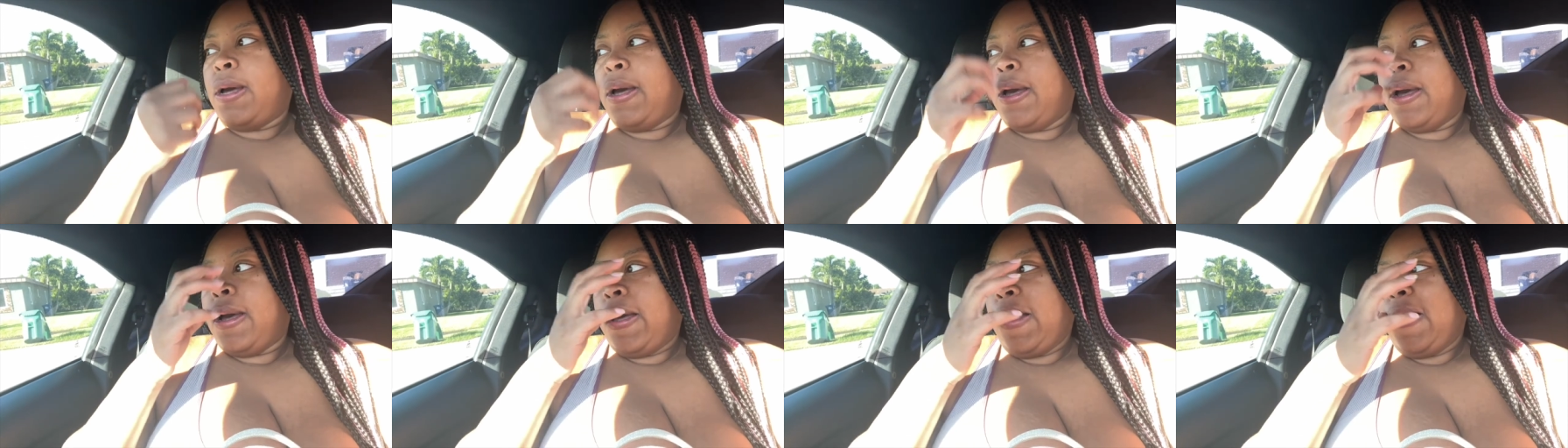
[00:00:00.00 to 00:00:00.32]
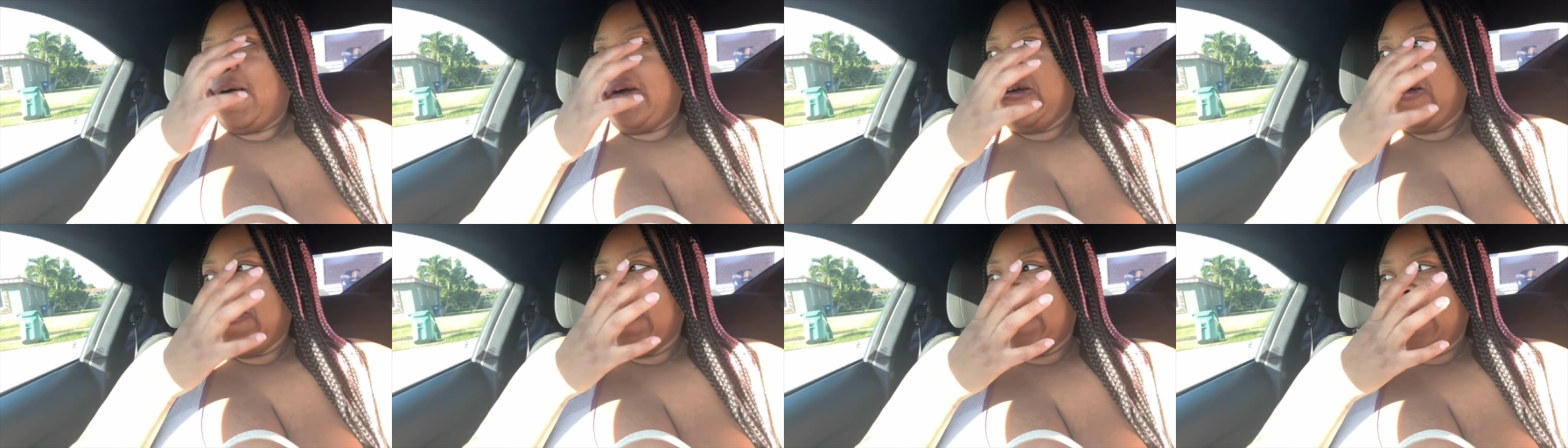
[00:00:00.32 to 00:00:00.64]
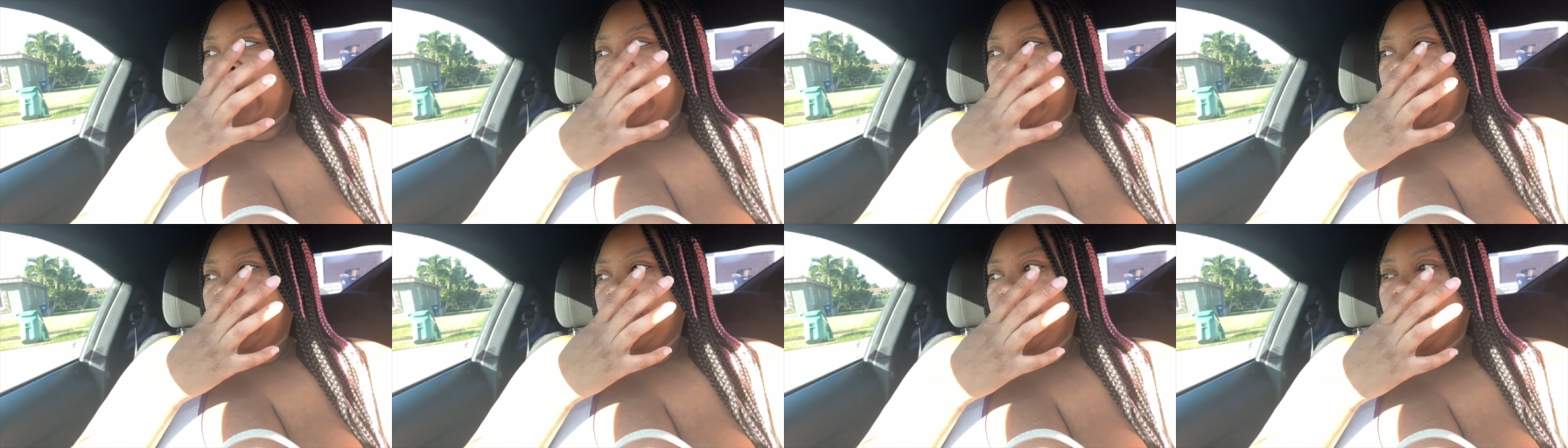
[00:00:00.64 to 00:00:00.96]

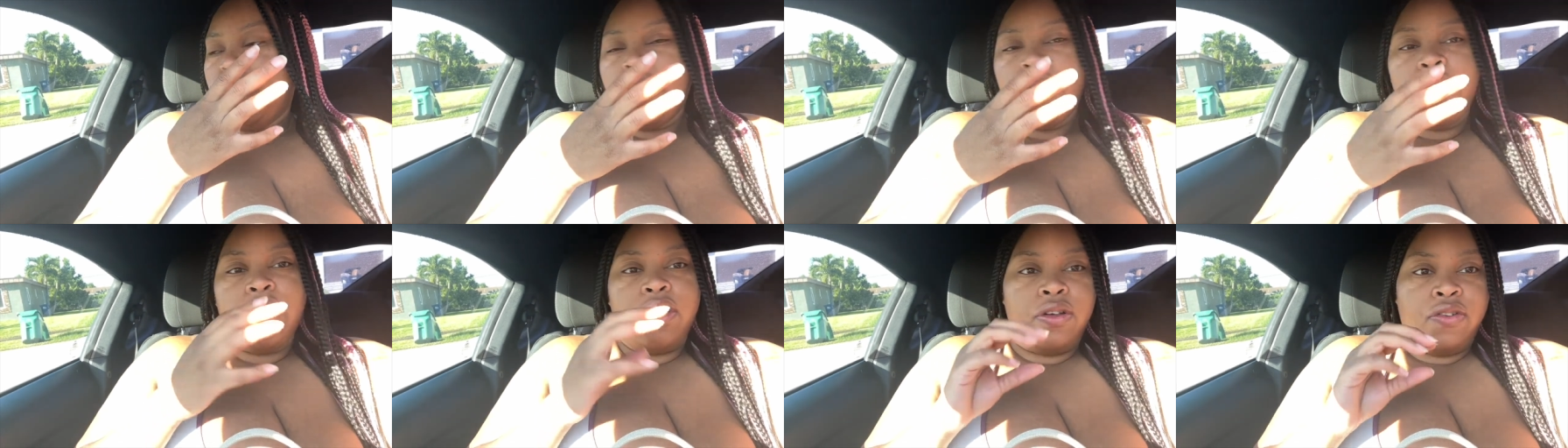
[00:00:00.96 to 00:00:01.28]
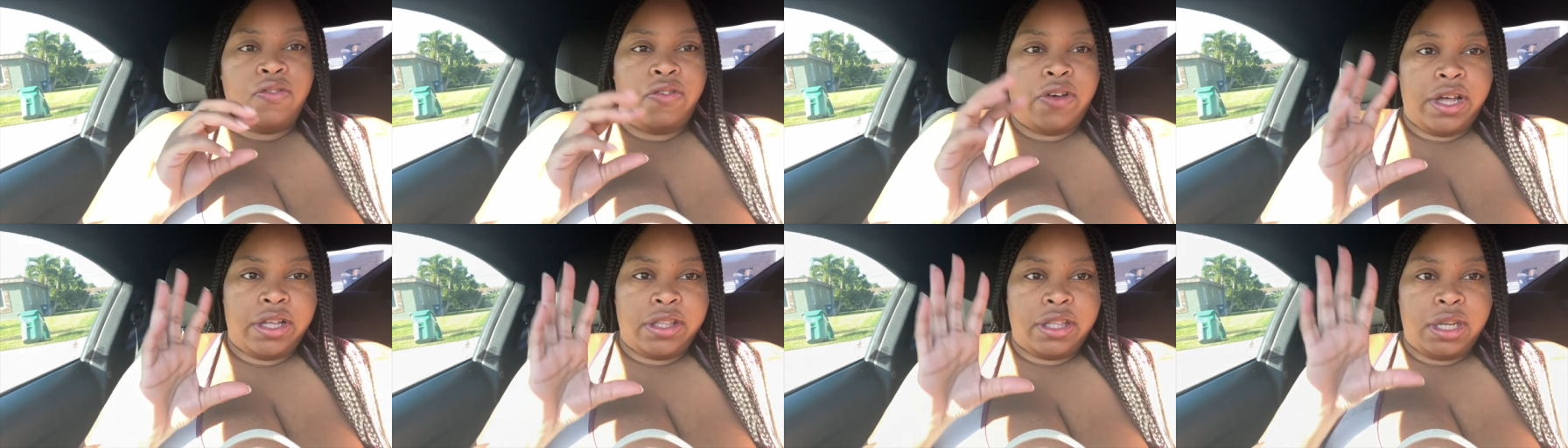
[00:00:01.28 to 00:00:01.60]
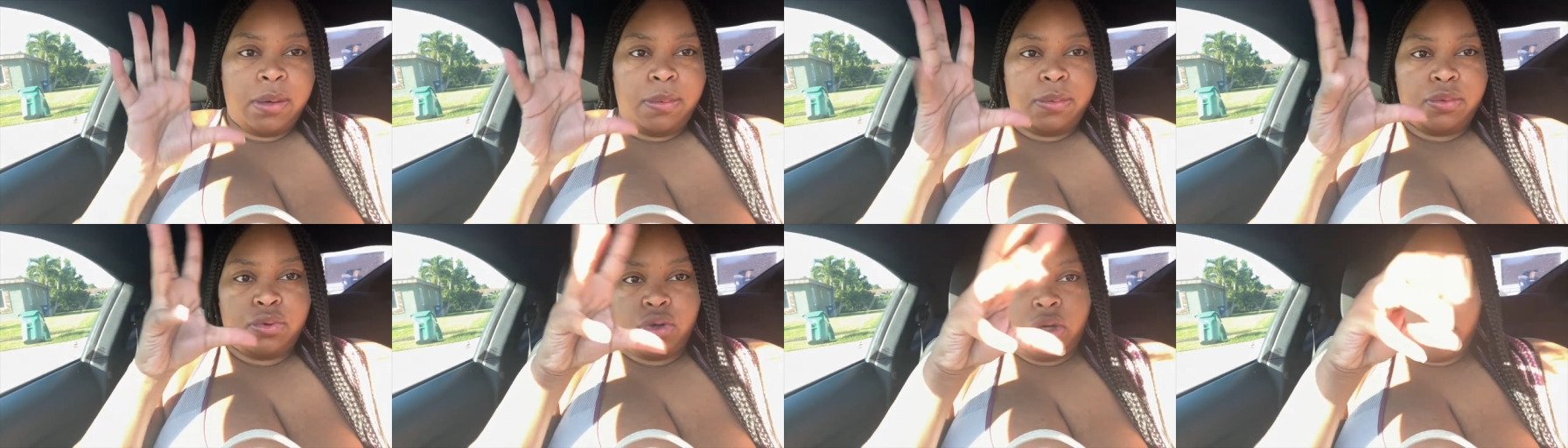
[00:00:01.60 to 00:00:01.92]
being the fact that
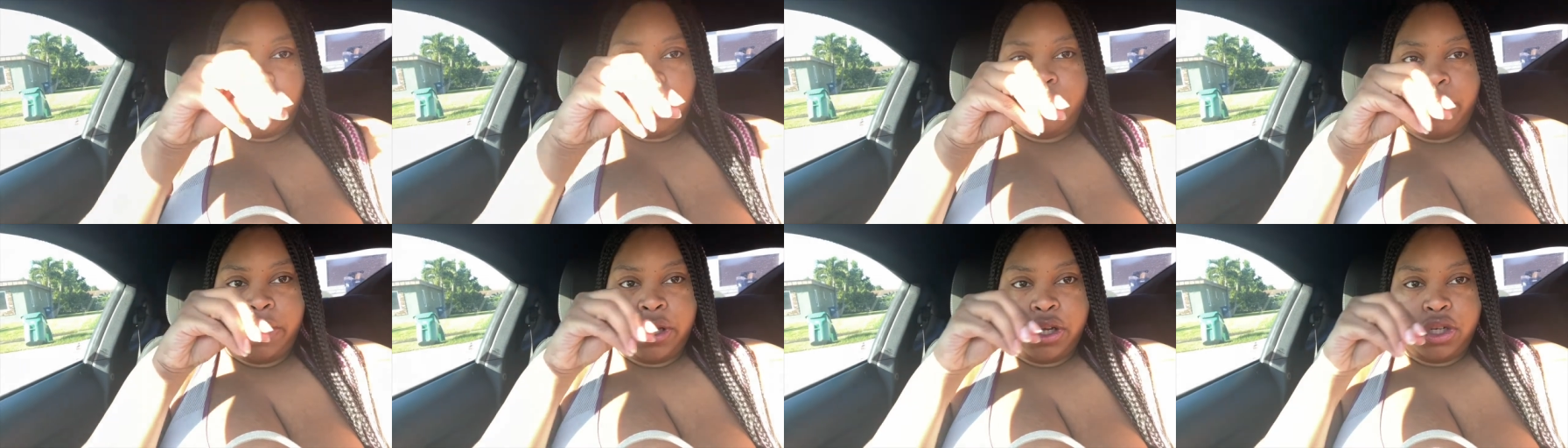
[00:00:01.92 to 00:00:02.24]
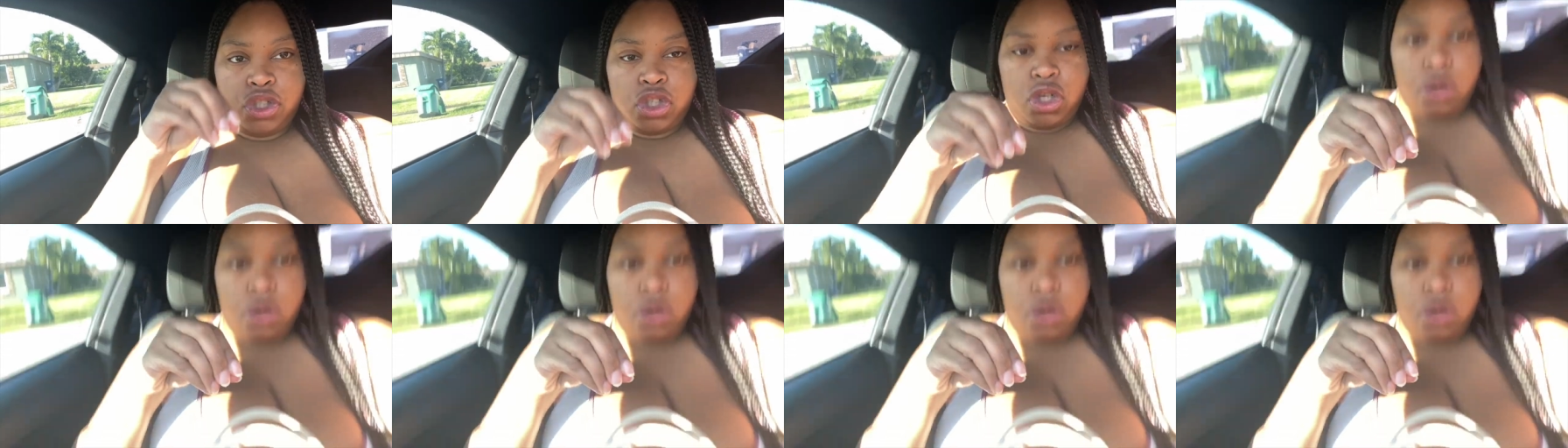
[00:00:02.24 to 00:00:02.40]
I'm trying to make sure